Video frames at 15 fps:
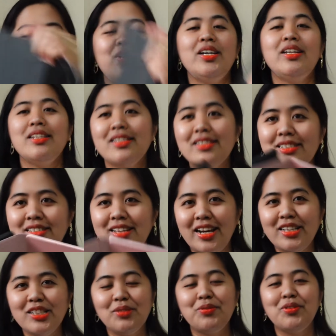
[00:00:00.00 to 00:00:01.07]
it is
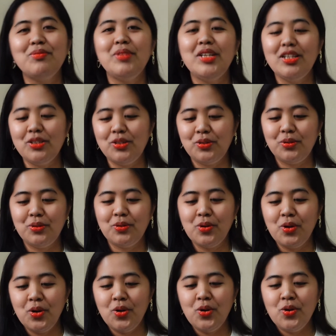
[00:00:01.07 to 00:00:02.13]
nice for me to
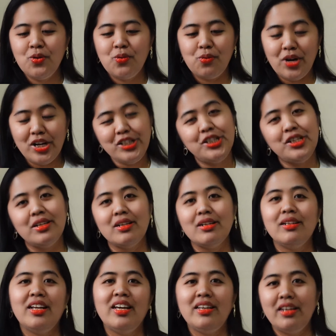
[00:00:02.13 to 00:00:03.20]
watch here
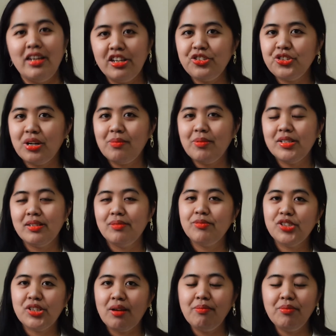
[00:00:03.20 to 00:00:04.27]
like K-drama, some
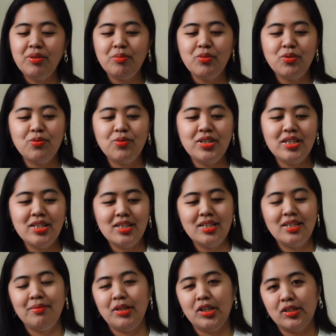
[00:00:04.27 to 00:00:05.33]
zombie movie,
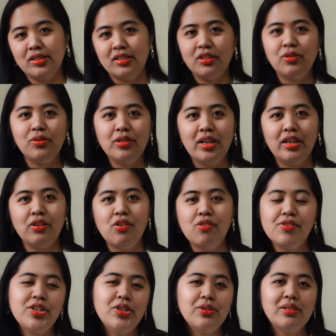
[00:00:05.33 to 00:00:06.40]
because I don't like
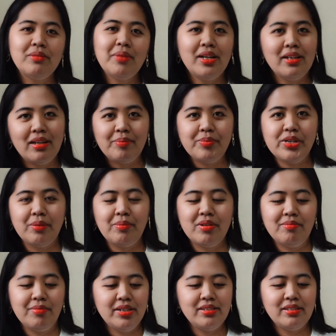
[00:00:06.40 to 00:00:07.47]
overusing my laptop
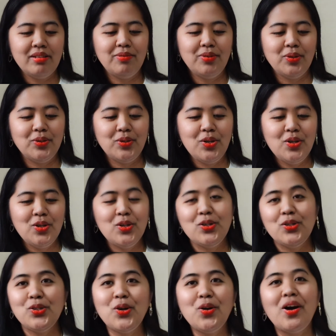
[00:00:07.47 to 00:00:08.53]
and my cell phone.
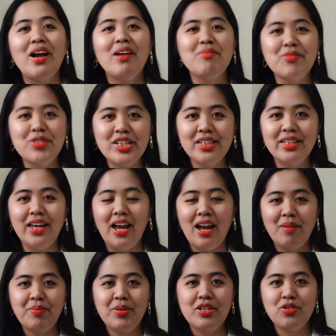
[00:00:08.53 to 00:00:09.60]
So I'm really
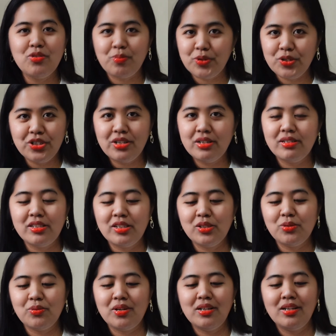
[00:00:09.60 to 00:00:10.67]
happy to purchase this
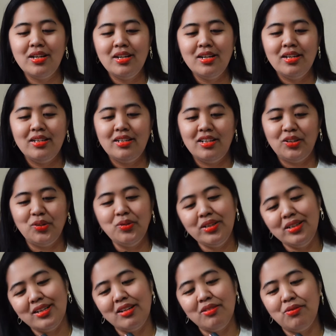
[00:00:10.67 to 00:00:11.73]
one. Not only
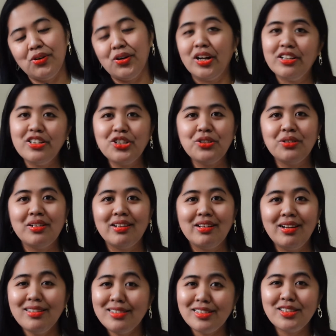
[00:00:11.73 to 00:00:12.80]
that, for additional
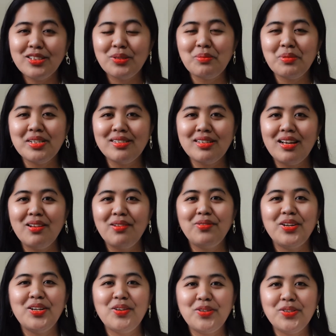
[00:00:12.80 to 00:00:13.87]
gadgets to myself,
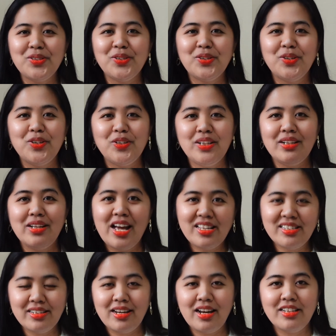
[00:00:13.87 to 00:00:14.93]
and also the
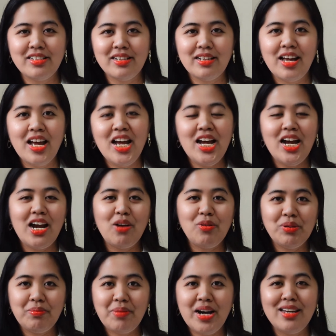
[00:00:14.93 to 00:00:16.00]
last gadget I
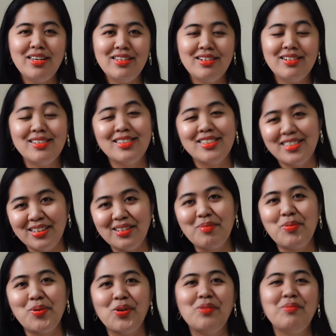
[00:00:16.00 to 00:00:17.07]
will buy here in
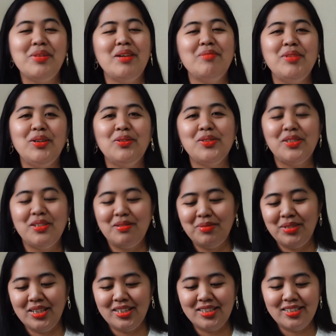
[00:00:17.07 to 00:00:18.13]
Singapore, my amigos and
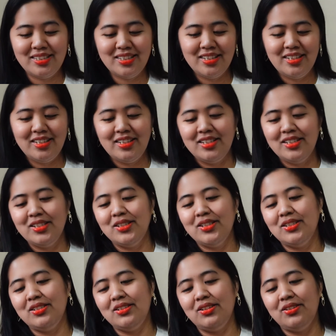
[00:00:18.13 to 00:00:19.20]
amigas.
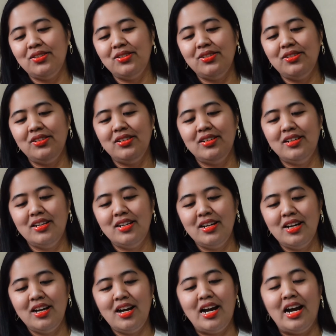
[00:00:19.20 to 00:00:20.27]
So
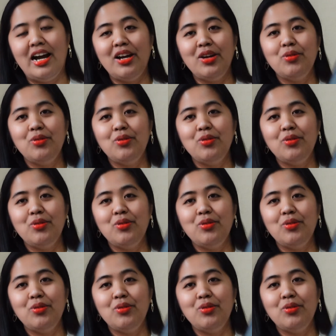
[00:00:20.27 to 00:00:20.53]
I